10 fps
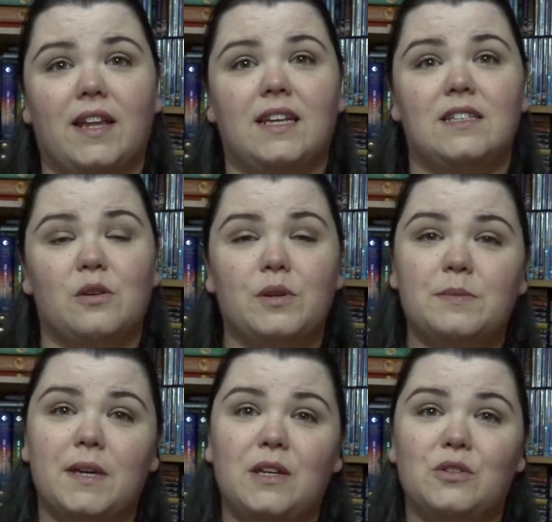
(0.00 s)
and he's
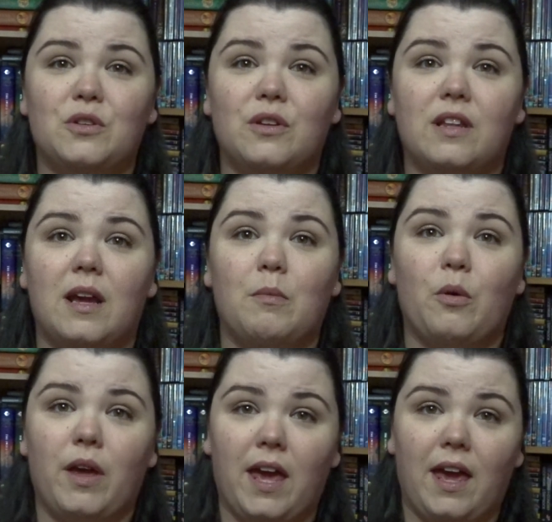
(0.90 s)
always making sure that I'm
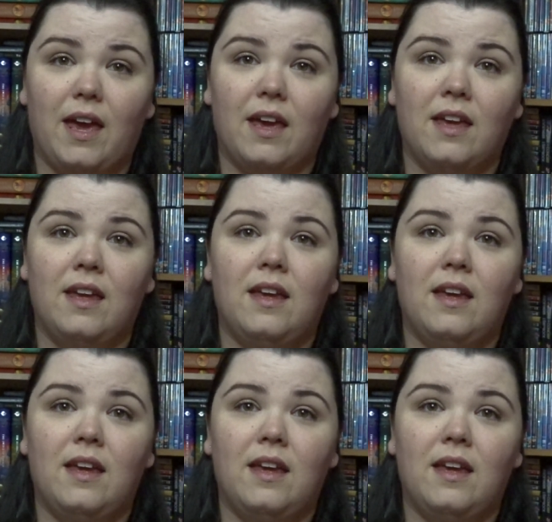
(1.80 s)
okay.